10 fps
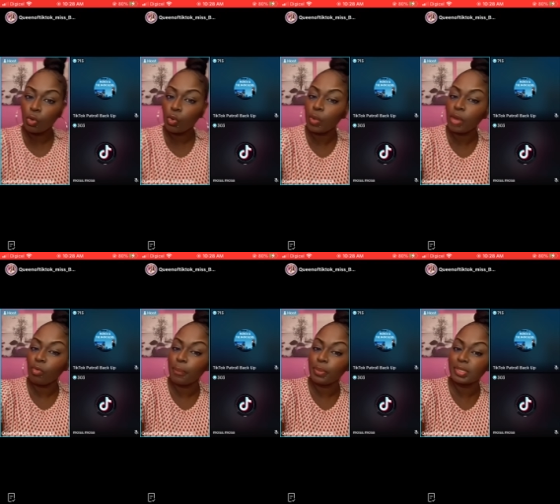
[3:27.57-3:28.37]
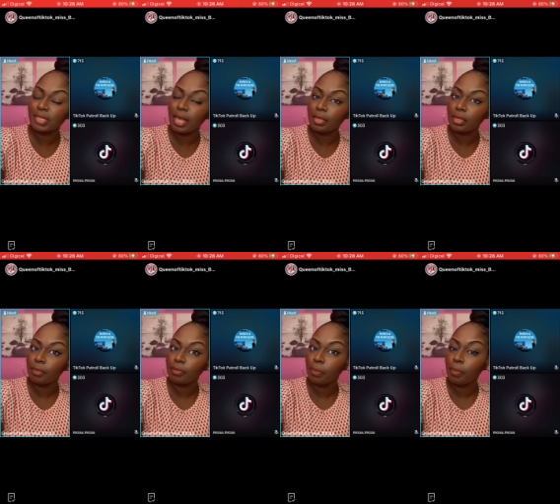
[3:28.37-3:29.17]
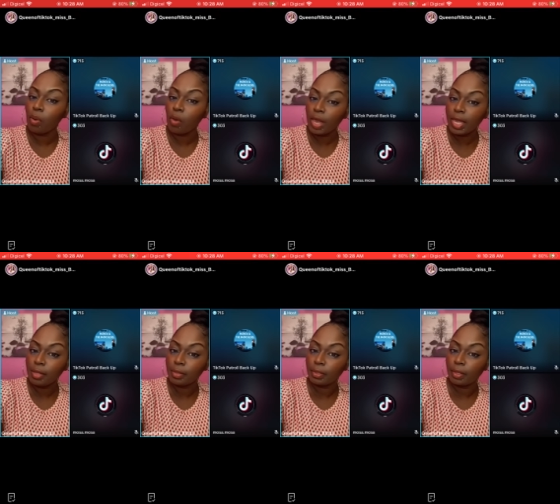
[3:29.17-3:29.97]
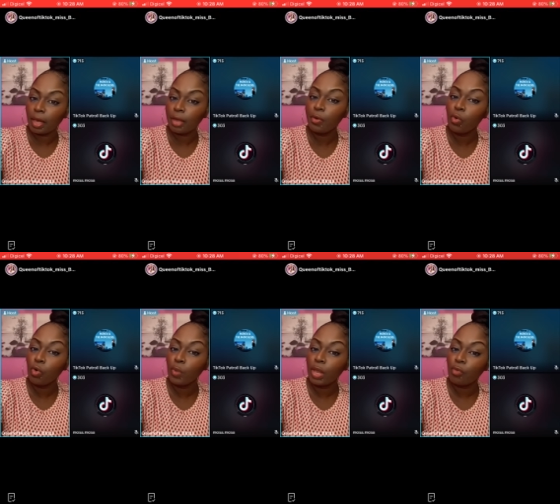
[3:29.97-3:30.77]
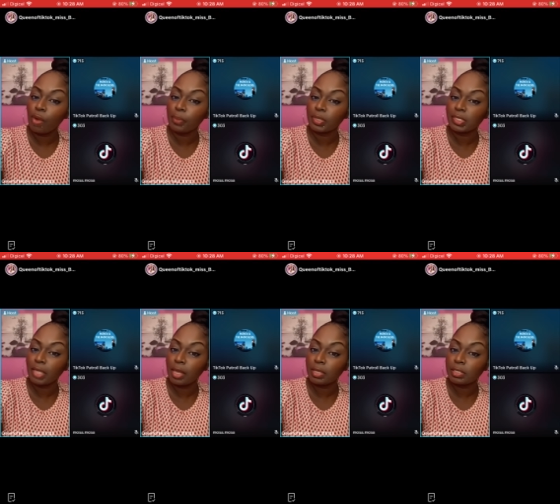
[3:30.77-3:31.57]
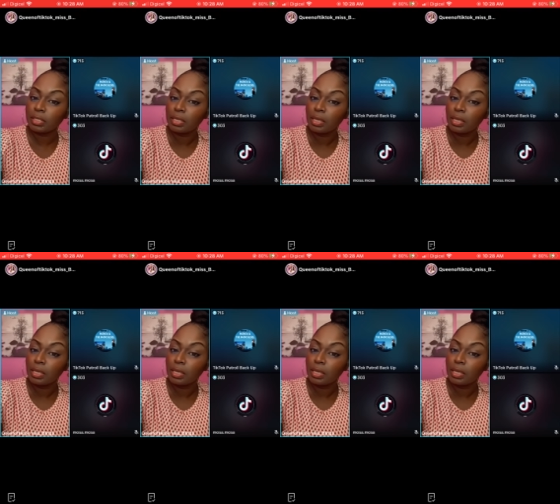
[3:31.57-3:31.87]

Who will represent the, the boy and who will represent